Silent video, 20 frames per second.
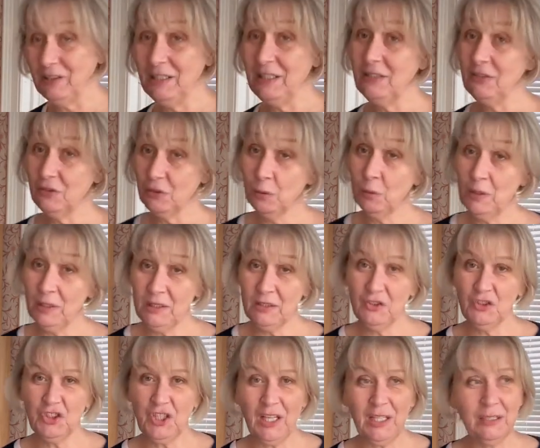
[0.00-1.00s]
It's quite a
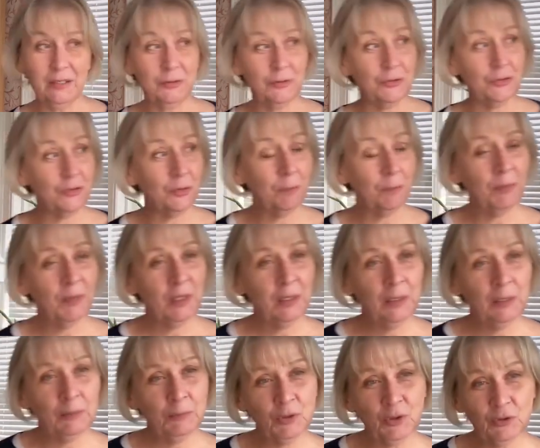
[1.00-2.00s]
challenge,
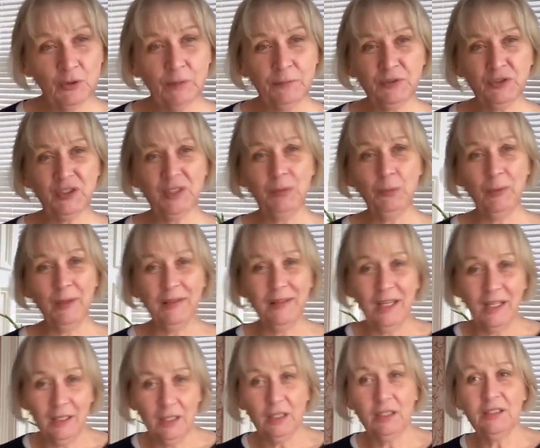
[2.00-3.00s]
because obviously when
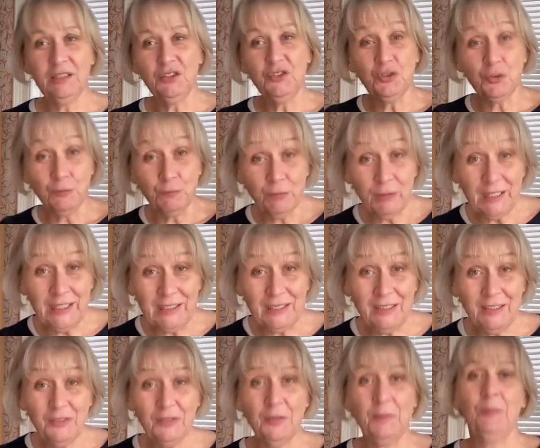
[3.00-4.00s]
they're learning to
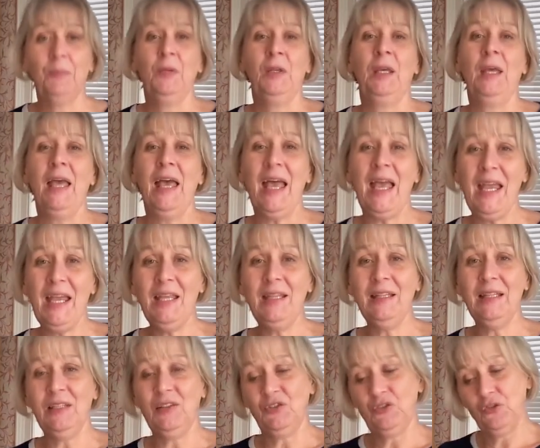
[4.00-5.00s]
read, A,
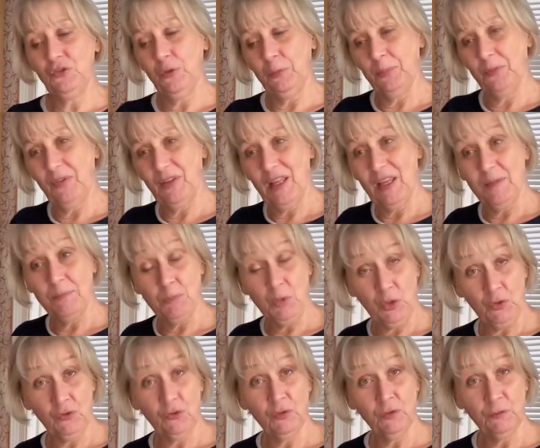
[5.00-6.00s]
that stops their
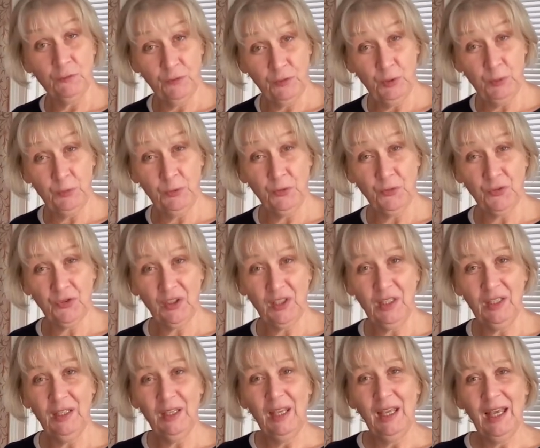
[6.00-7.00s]
musical
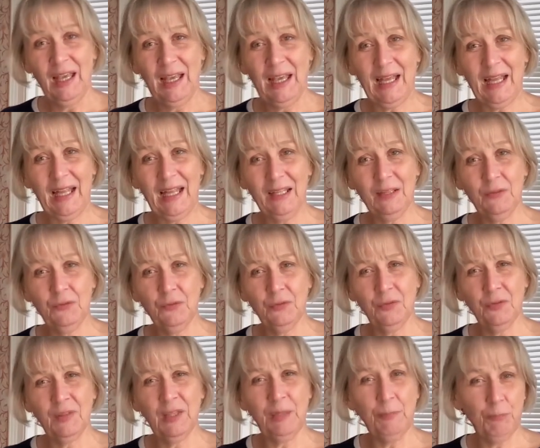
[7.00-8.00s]
fluency, and
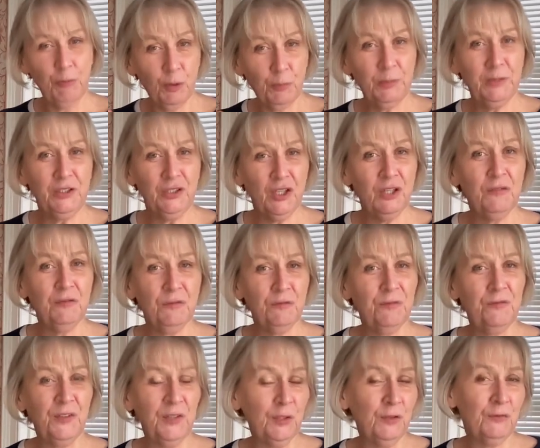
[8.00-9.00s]
they probably don't
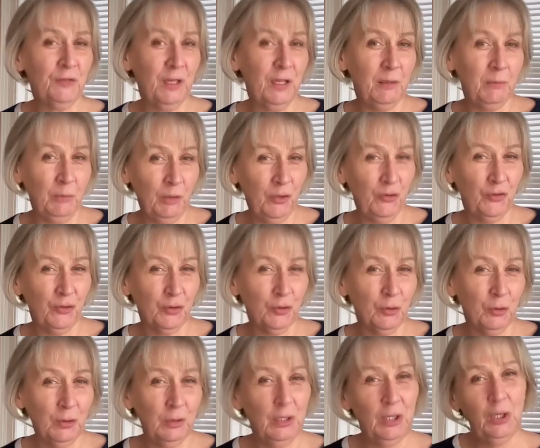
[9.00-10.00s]
feel very
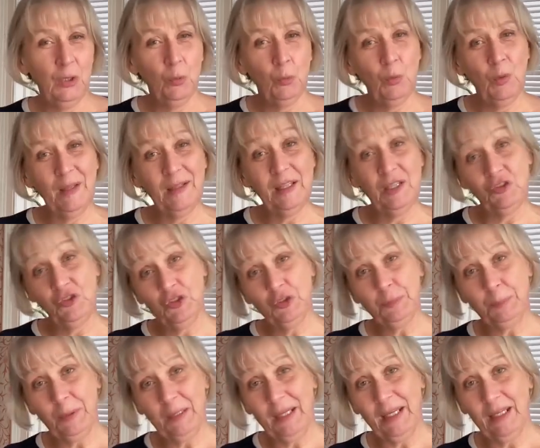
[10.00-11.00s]
musical when they're
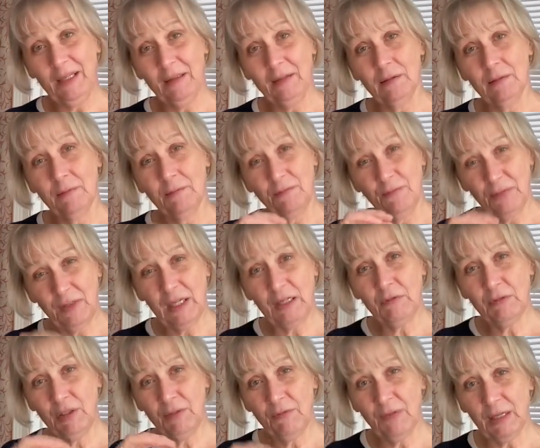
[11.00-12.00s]
just playing
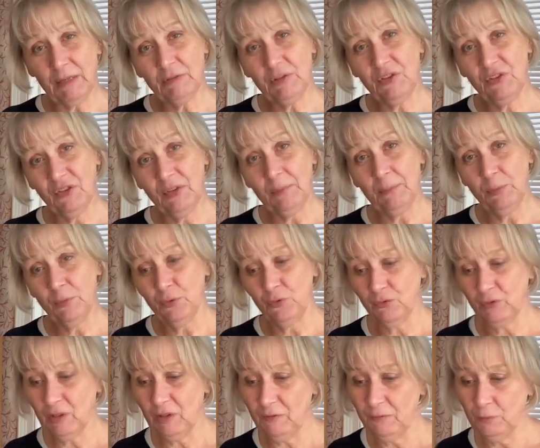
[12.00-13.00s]
very, very simple,
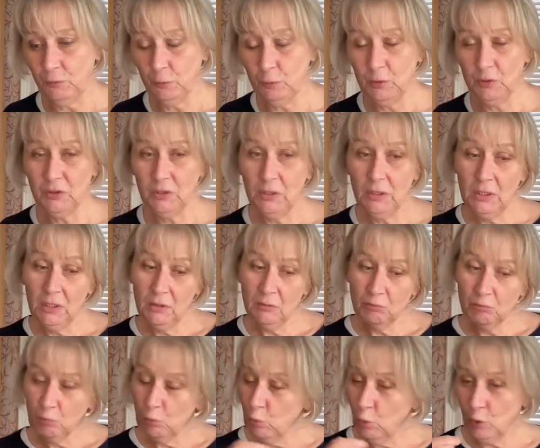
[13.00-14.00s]
straightforward
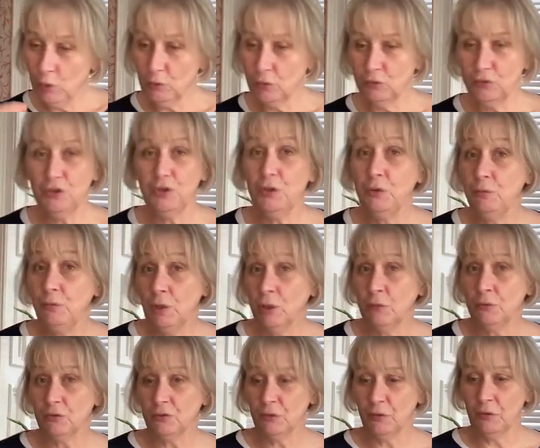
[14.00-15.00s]
one or two
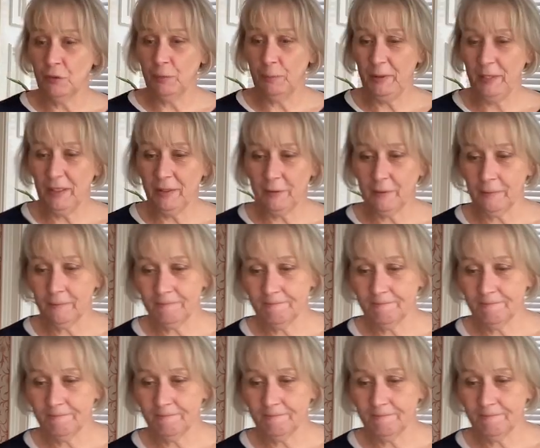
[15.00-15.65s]
notes on the piano.